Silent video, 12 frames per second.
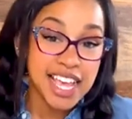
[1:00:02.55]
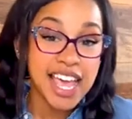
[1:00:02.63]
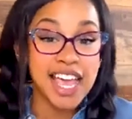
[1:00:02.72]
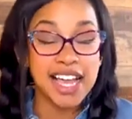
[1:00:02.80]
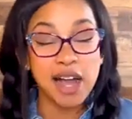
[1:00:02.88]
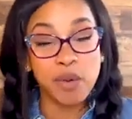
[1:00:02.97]

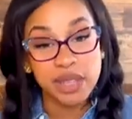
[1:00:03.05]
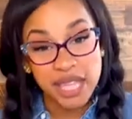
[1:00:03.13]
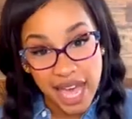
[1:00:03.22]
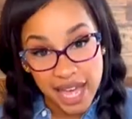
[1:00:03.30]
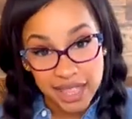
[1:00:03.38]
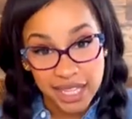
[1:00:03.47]
hang out with
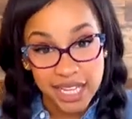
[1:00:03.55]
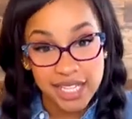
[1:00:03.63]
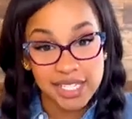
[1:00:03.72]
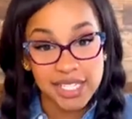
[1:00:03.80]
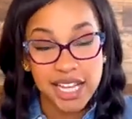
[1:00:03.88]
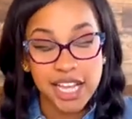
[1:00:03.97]

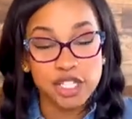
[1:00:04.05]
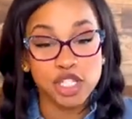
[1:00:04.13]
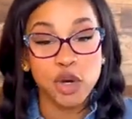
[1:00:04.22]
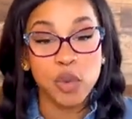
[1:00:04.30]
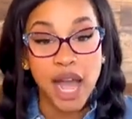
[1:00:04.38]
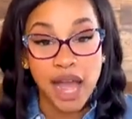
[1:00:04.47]
athletes. And so
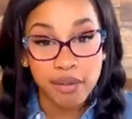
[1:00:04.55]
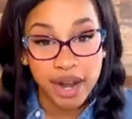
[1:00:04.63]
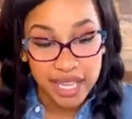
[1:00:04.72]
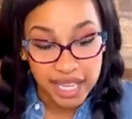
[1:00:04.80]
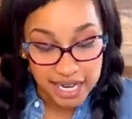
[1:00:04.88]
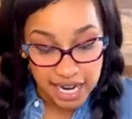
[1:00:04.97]
what I
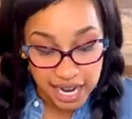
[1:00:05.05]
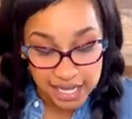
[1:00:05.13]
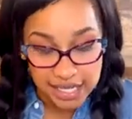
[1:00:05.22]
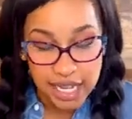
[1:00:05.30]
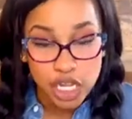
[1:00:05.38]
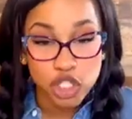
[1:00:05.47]

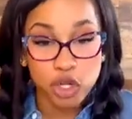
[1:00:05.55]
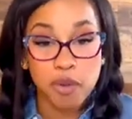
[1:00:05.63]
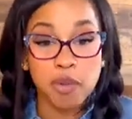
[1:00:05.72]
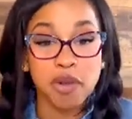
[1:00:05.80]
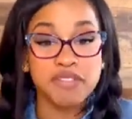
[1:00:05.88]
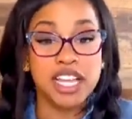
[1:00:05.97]
recognize, so many
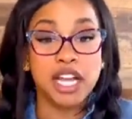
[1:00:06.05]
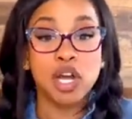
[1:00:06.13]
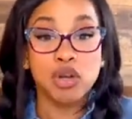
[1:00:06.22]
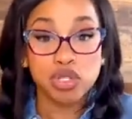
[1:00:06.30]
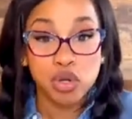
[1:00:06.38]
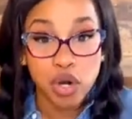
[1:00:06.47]
people have said,
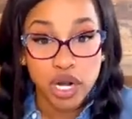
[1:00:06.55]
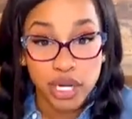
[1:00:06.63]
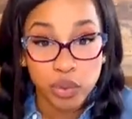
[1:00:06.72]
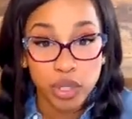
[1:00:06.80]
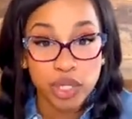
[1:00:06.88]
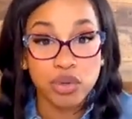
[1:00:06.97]
Coach Cortney,
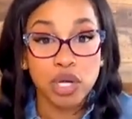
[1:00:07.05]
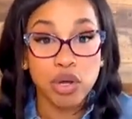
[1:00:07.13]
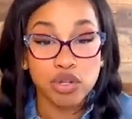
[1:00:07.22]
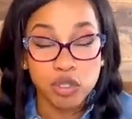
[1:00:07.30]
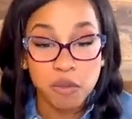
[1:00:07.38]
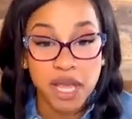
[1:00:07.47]
will you
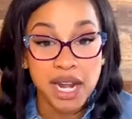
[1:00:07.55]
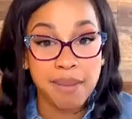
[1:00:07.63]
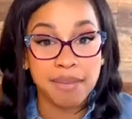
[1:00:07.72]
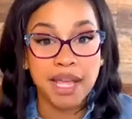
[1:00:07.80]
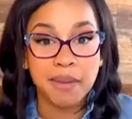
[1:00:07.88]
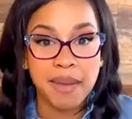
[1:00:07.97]
coach me? And I'm
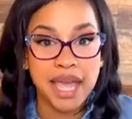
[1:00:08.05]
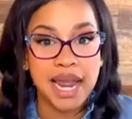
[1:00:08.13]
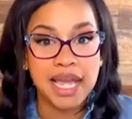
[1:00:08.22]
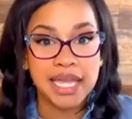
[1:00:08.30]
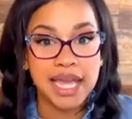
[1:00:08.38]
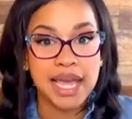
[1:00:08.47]
like, man, I
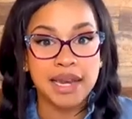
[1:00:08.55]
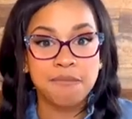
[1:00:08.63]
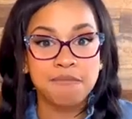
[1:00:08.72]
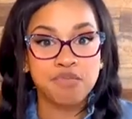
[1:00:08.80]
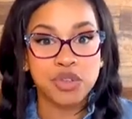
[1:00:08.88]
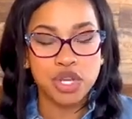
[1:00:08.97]
can't,
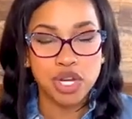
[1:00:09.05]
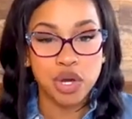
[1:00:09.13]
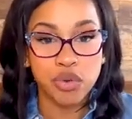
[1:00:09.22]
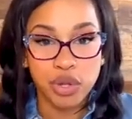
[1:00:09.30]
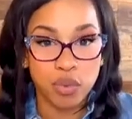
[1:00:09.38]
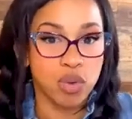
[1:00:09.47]

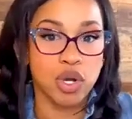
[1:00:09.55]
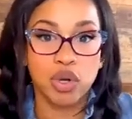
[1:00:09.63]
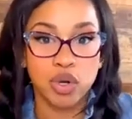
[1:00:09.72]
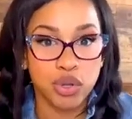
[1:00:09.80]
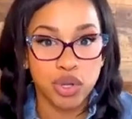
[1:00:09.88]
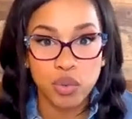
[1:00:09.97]

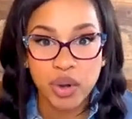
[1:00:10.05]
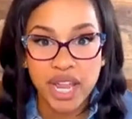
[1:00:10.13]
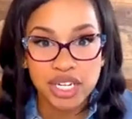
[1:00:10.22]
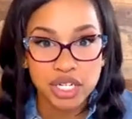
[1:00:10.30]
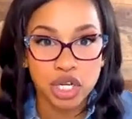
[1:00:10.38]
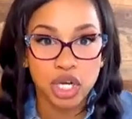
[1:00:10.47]
the rate
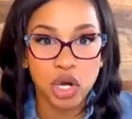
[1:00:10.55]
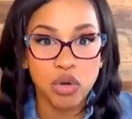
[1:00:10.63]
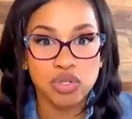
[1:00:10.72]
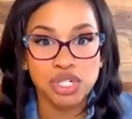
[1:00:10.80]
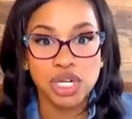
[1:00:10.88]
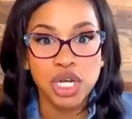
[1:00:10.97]
to
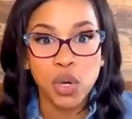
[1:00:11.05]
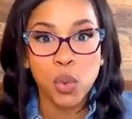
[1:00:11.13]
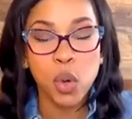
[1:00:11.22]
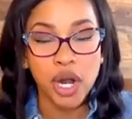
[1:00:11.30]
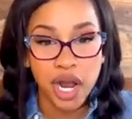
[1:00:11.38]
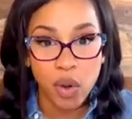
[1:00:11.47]
coach
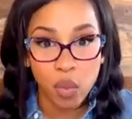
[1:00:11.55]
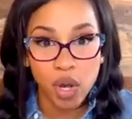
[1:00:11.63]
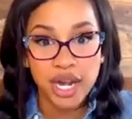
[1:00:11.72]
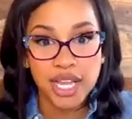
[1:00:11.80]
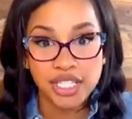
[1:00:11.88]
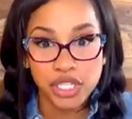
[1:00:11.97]
one-on-one
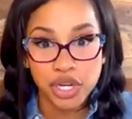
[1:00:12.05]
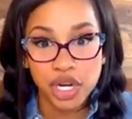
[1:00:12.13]
is,